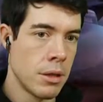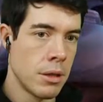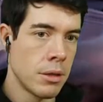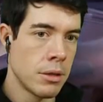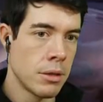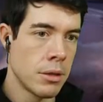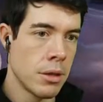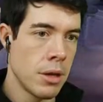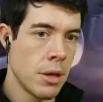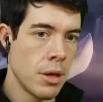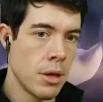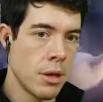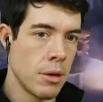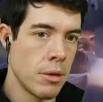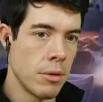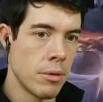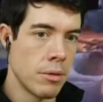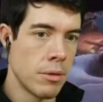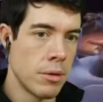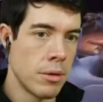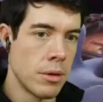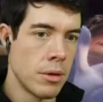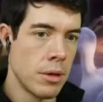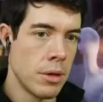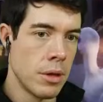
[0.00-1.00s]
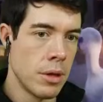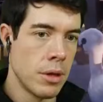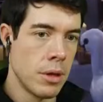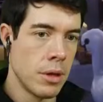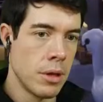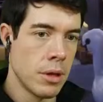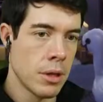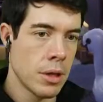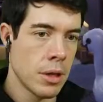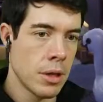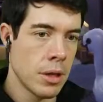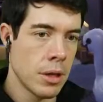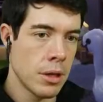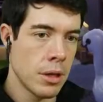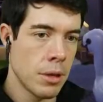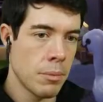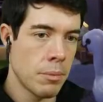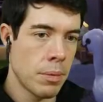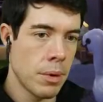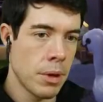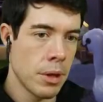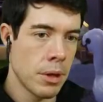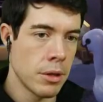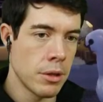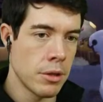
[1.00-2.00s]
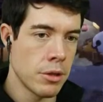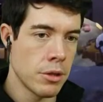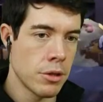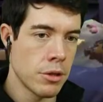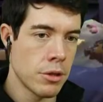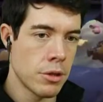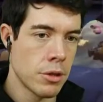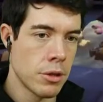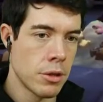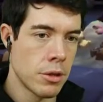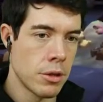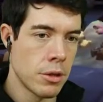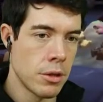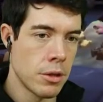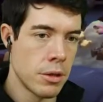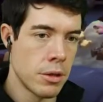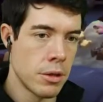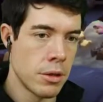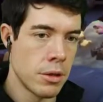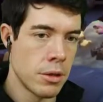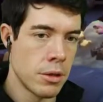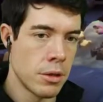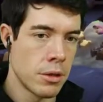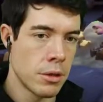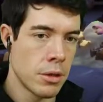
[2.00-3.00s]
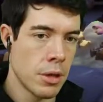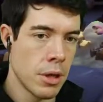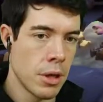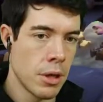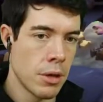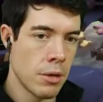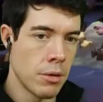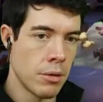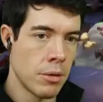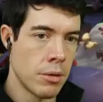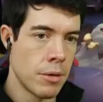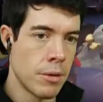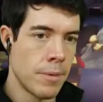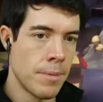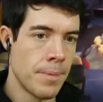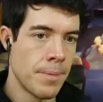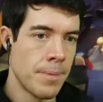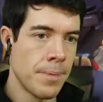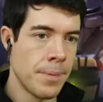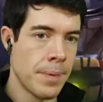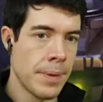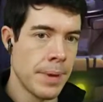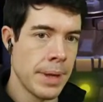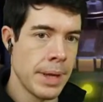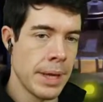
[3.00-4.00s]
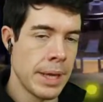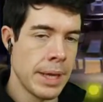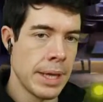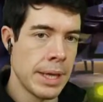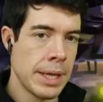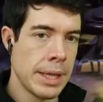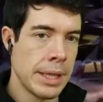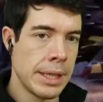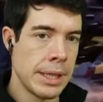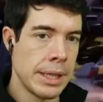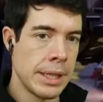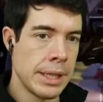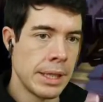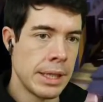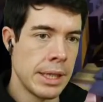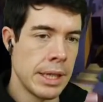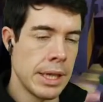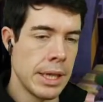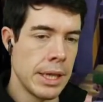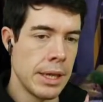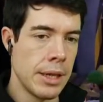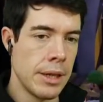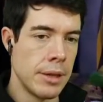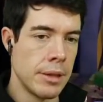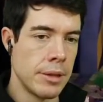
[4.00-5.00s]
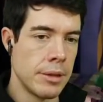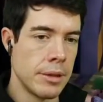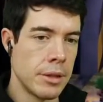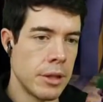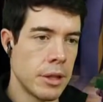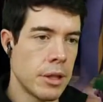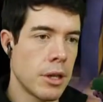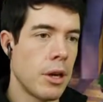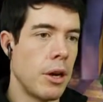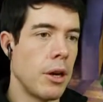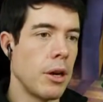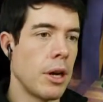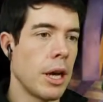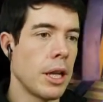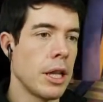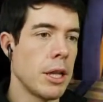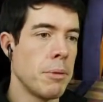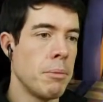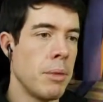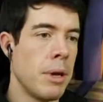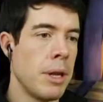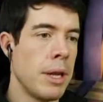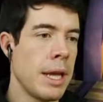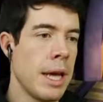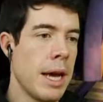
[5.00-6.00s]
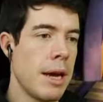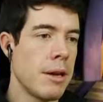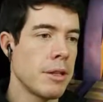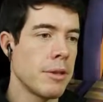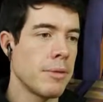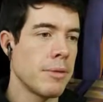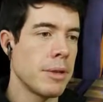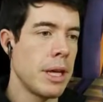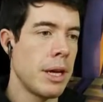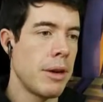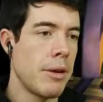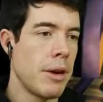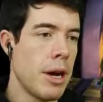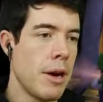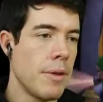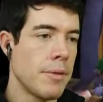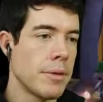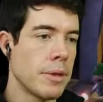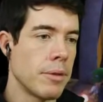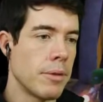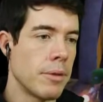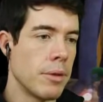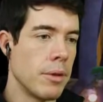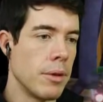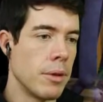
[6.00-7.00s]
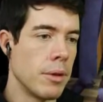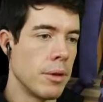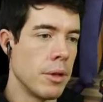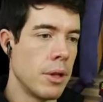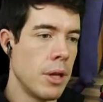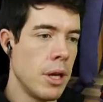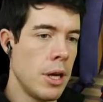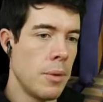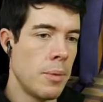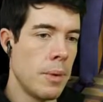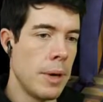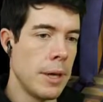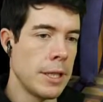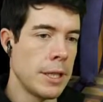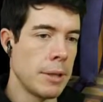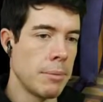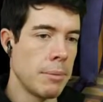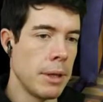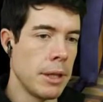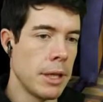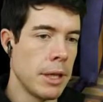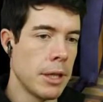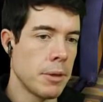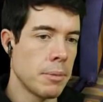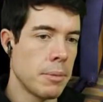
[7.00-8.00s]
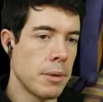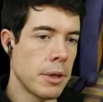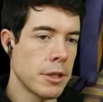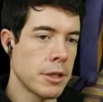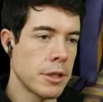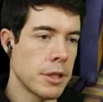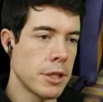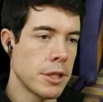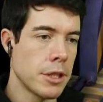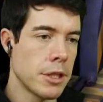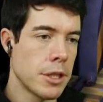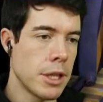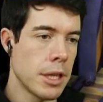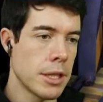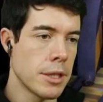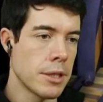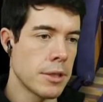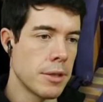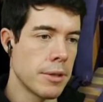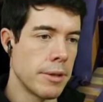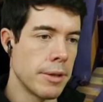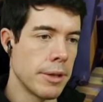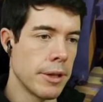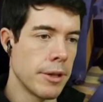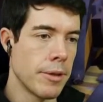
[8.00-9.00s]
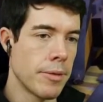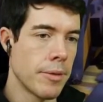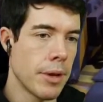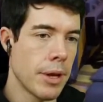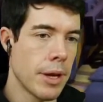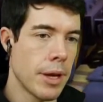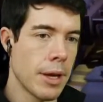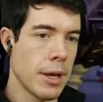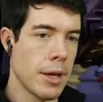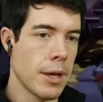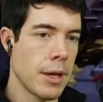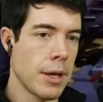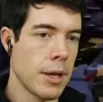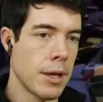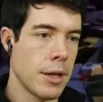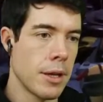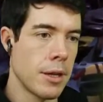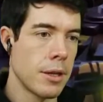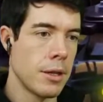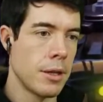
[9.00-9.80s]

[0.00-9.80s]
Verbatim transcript: No. Can you plunge? No. Oh, I can't get the money out of there after all. Wait a minute, what's this chest doing over here?